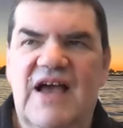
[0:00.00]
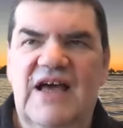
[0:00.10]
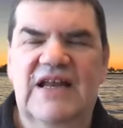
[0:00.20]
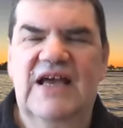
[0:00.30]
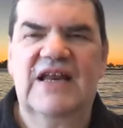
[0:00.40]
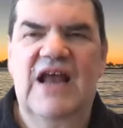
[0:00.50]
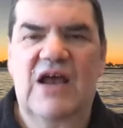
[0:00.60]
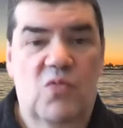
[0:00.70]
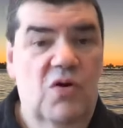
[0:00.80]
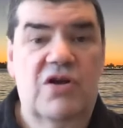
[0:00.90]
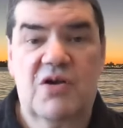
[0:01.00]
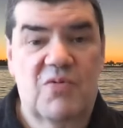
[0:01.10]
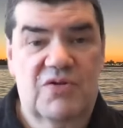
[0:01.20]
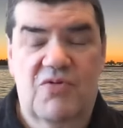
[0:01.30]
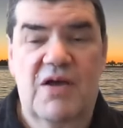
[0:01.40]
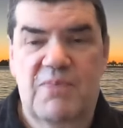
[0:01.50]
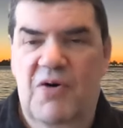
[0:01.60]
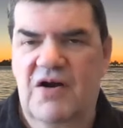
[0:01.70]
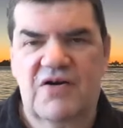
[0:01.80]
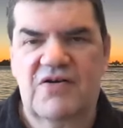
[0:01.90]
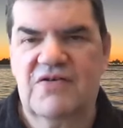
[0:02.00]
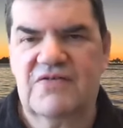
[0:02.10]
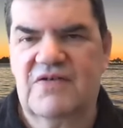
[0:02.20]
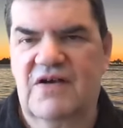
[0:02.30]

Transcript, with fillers: and, and, and working with great partners.